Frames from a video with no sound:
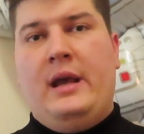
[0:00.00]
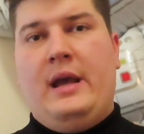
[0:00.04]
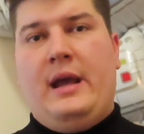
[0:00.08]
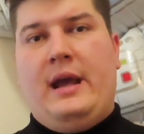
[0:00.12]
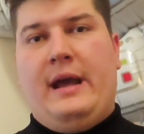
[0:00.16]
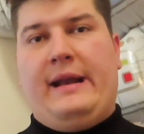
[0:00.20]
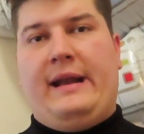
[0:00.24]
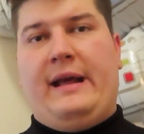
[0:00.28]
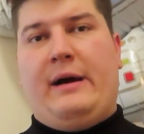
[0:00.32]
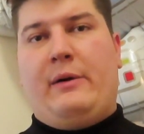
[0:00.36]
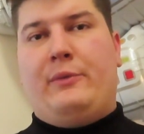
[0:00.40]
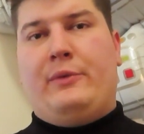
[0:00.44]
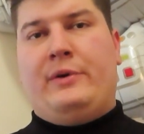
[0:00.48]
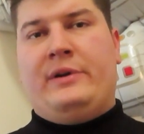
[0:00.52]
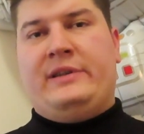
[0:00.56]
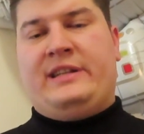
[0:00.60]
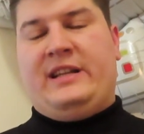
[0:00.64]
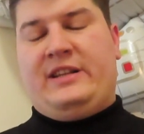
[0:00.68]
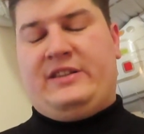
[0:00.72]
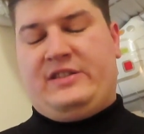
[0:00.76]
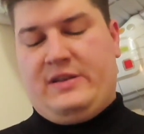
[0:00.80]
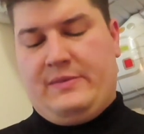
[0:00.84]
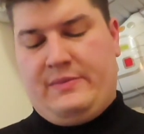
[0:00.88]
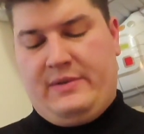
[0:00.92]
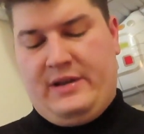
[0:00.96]
And
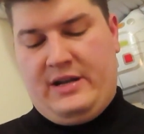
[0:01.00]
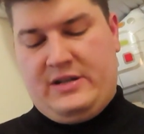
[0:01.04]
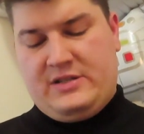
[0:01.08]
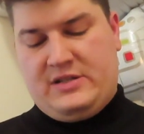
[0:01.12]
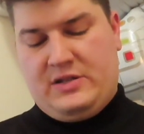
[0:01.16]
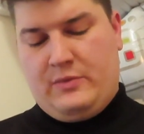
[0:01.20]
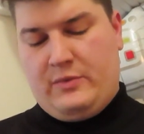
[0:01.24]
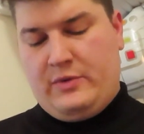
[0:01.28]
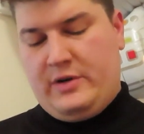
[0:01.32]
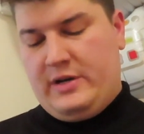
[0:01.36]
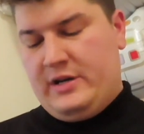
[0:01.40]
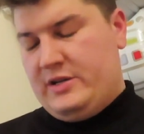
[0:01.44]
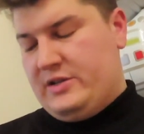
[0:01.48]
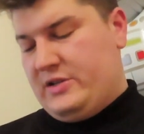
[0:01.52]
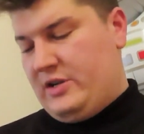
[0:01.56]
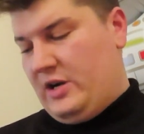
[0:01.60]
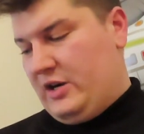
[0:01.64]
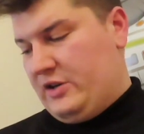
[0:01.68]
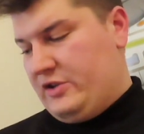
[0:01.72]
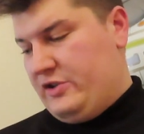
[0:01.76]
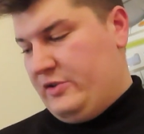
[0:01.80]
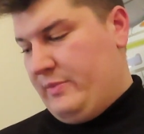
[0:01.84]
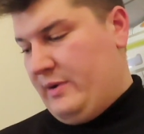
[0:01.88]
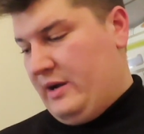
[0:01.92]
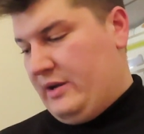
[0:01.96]
that's something else I wanted to
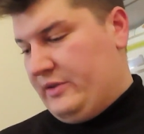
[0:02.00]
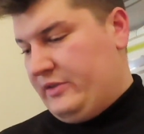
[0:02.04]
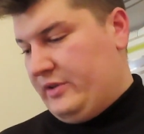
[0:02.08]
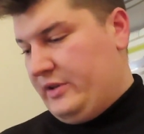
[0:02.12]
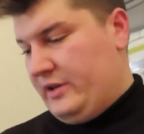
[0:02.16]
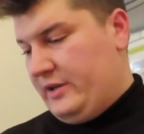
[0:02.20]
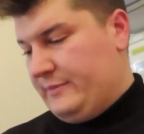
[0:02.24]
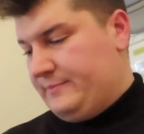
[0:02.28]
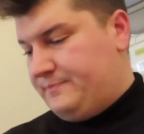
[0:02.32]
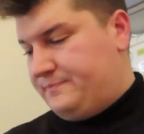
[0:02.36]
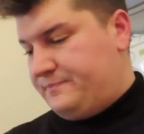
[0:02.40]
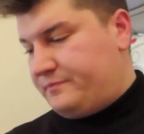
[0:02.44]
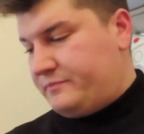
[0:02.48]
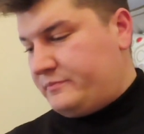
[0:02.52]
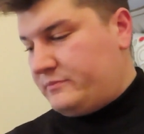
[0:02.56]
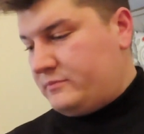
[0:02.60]
talk to you about.